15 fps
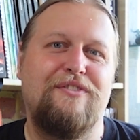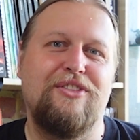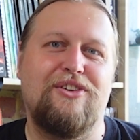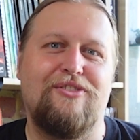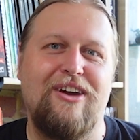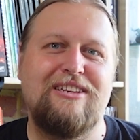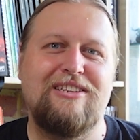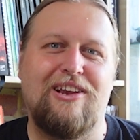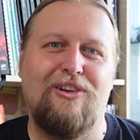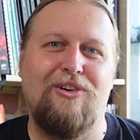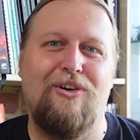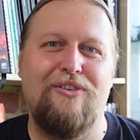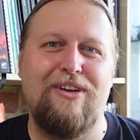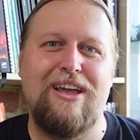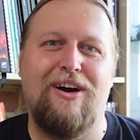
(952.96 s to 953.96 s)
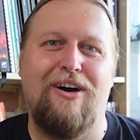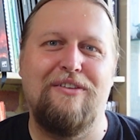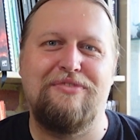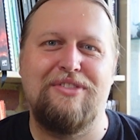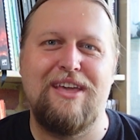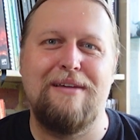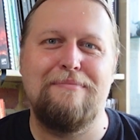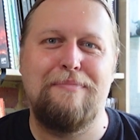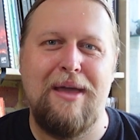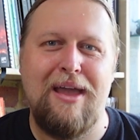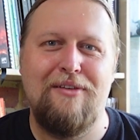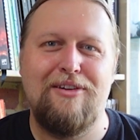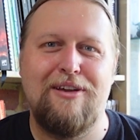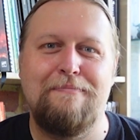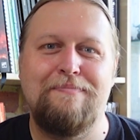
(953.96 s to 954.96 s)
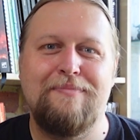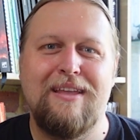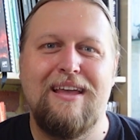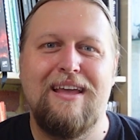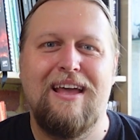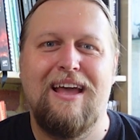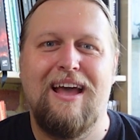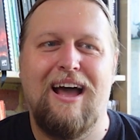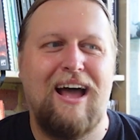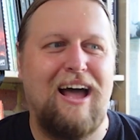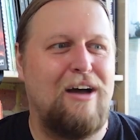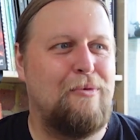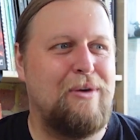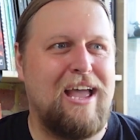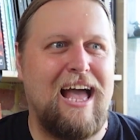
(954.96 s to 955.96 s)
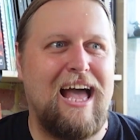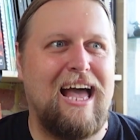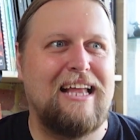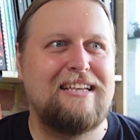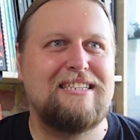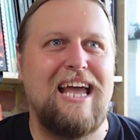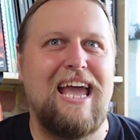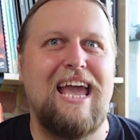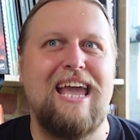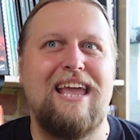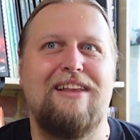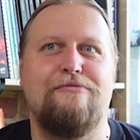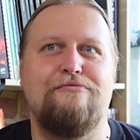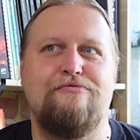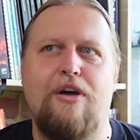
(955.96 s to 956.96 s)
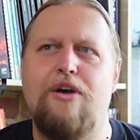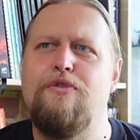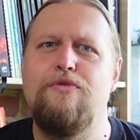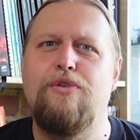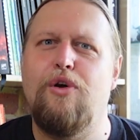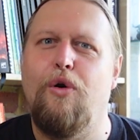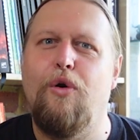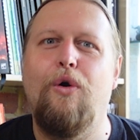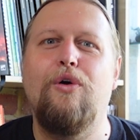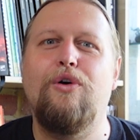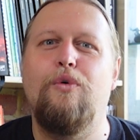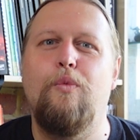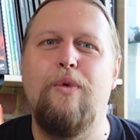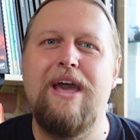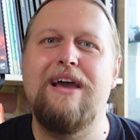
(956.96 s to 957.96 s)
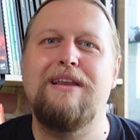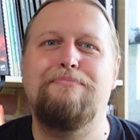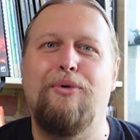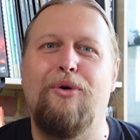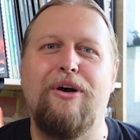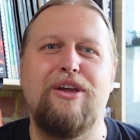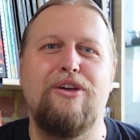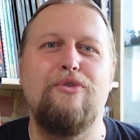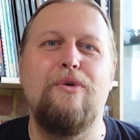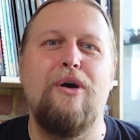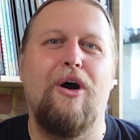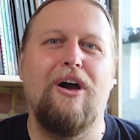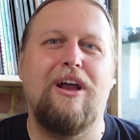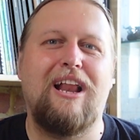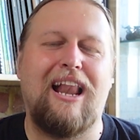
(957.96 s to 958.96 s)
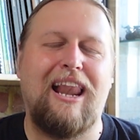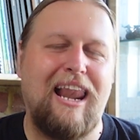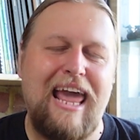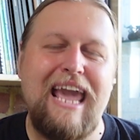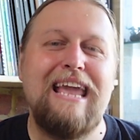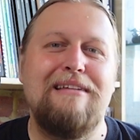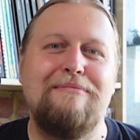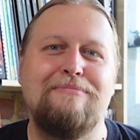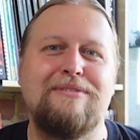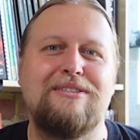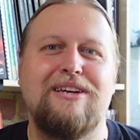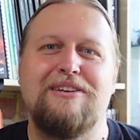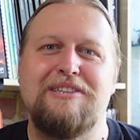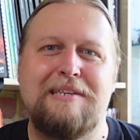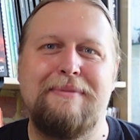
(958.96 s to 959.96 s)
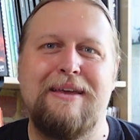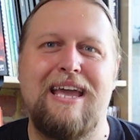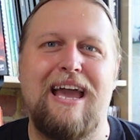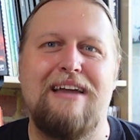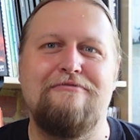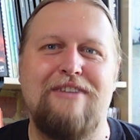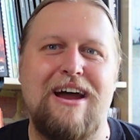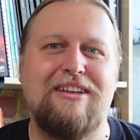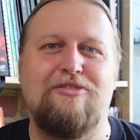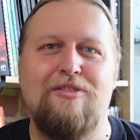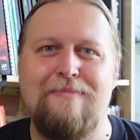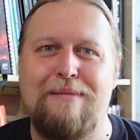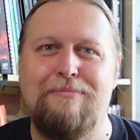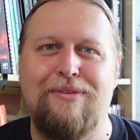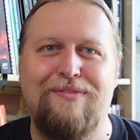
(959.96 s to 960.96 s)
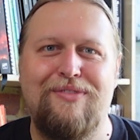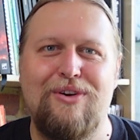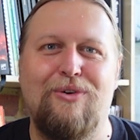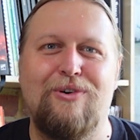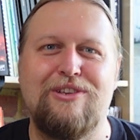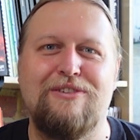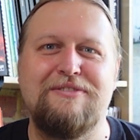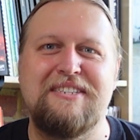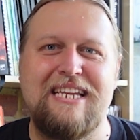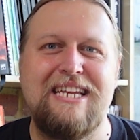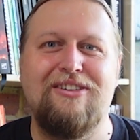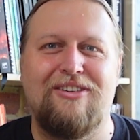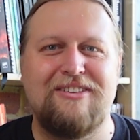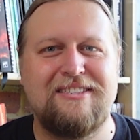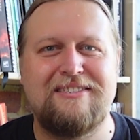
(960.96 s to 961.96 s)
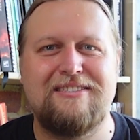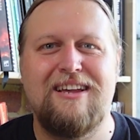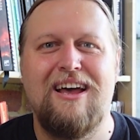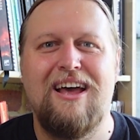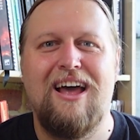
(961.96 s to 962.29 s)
for the greater glory of the Imperium. We had a rogue orc weird boy who claimed to be a radical member of the Ordo Xenos,